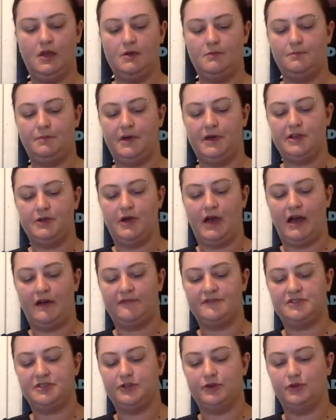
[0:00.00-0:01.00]
But you have
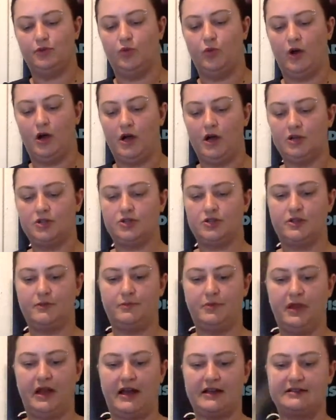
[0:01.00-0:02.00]
to wash the
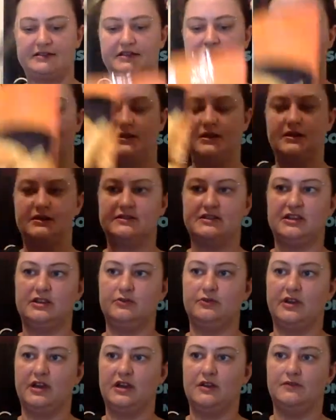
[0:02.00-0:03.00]
plastic things that you
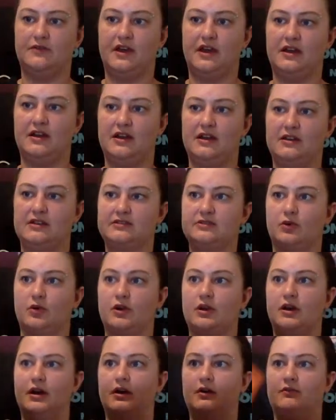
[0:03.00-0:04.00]
get if they had any sort
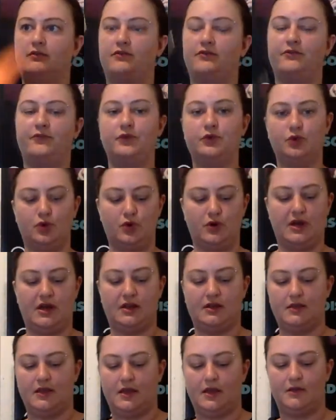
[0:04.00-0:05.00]
of food in
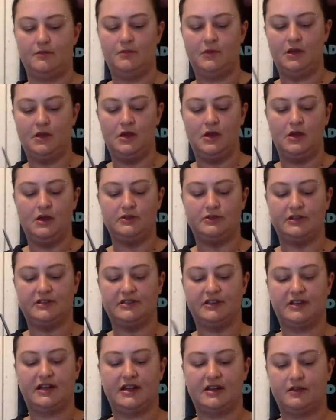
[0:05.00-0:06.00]
them. So it's
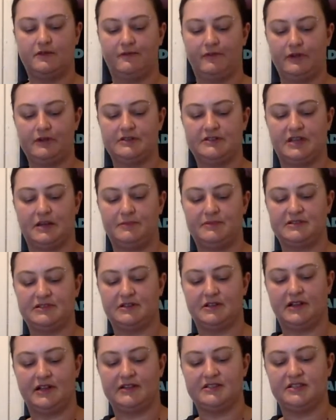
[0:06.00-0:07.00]
like kind of the first step is
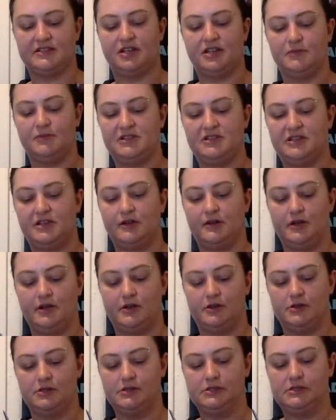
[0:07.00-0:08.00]
collecting your
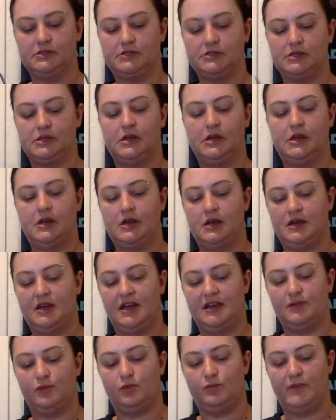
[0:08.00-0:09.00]
materials
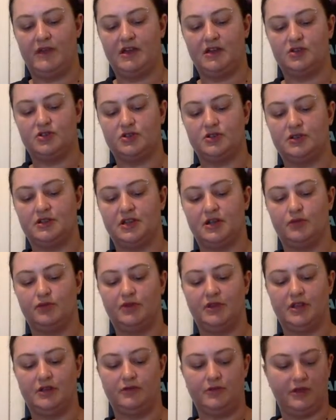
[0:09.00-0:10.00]
and making sure that they're
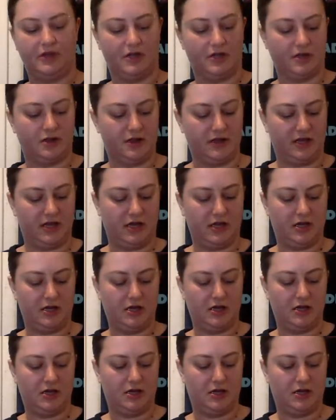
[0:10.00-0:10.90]
really, really clean.